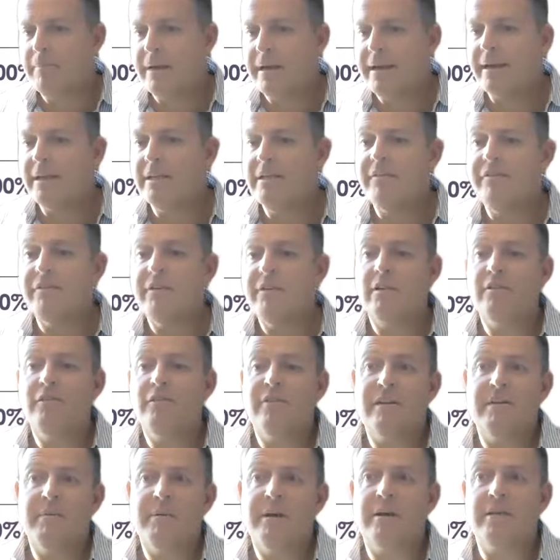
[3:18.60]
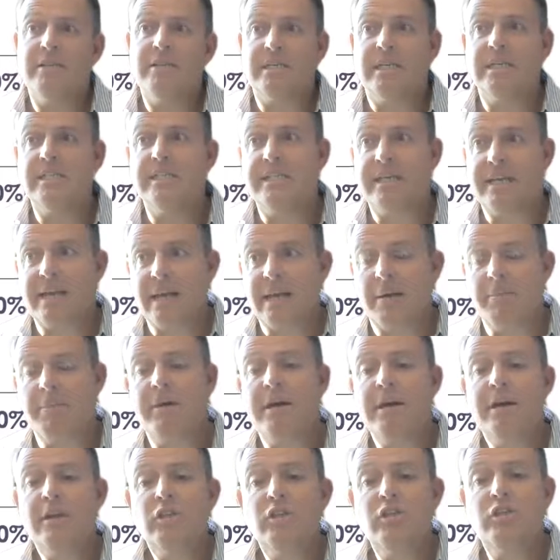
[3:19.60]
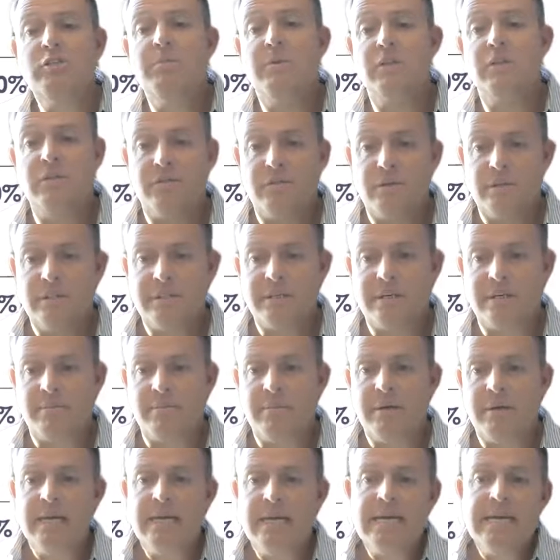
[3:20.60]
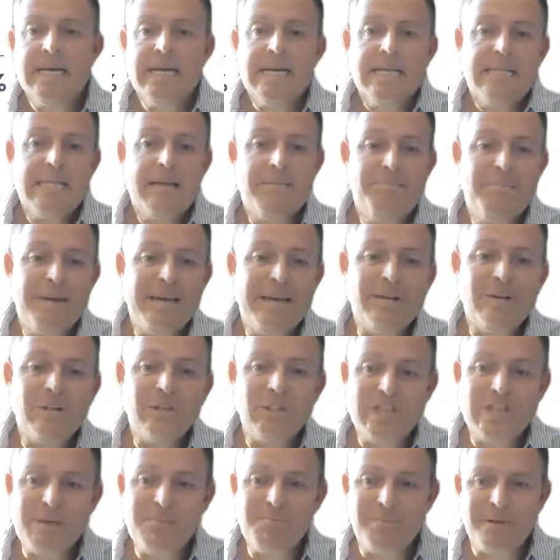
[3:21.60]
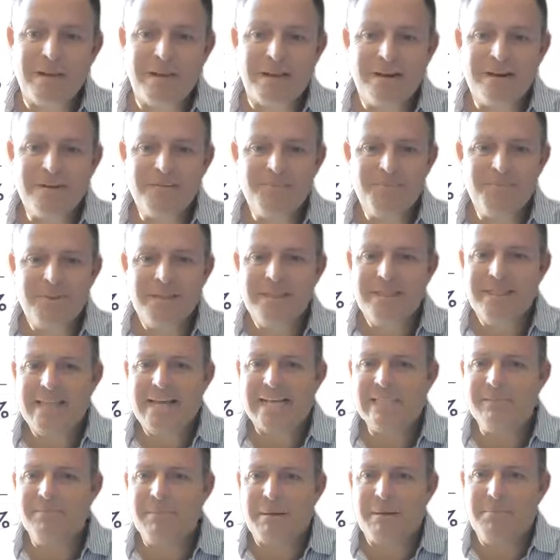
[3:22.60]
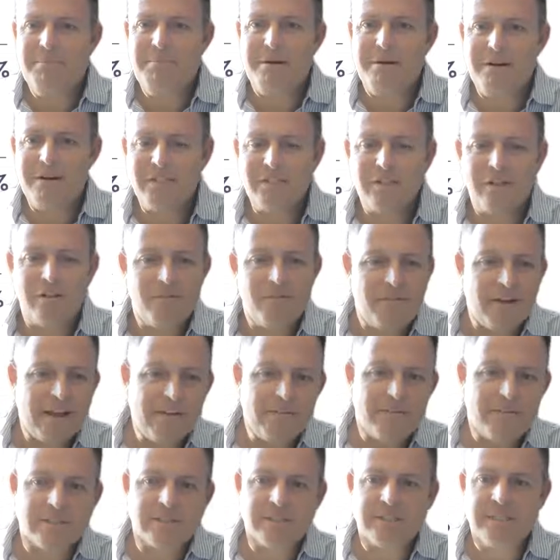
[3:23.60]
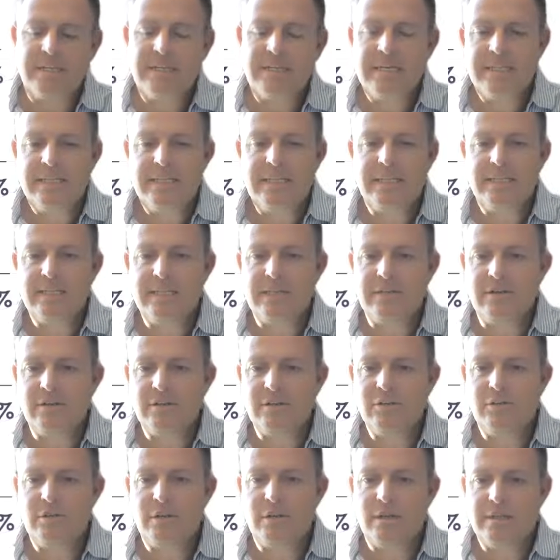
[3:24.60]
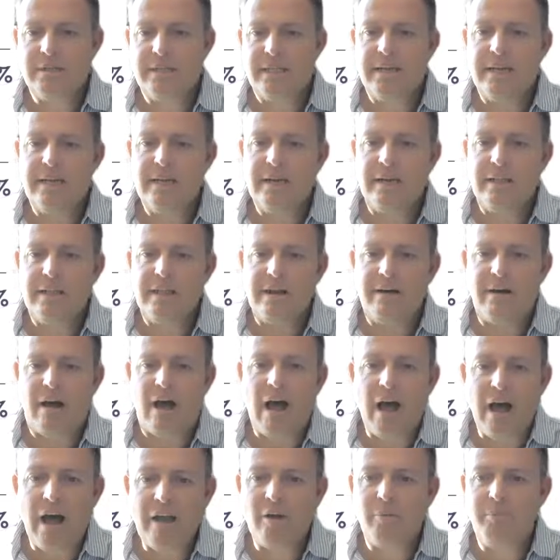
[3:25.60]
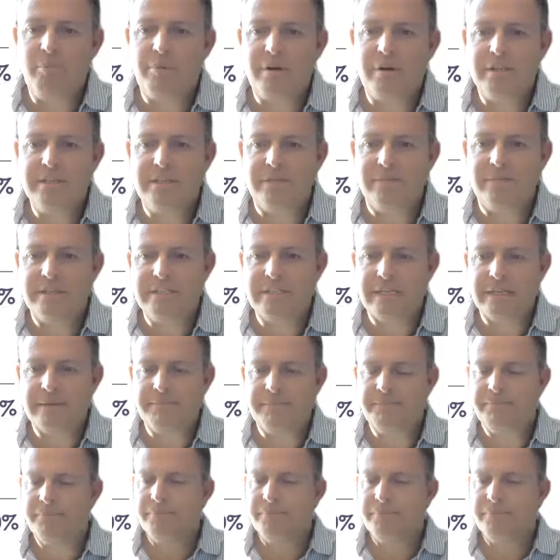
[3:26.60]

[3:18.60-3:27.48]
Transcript: making it difficult for everybody else and sucking up too much of your time. The B to C player, that's my personal favorite. The 0 to they're high on productivity.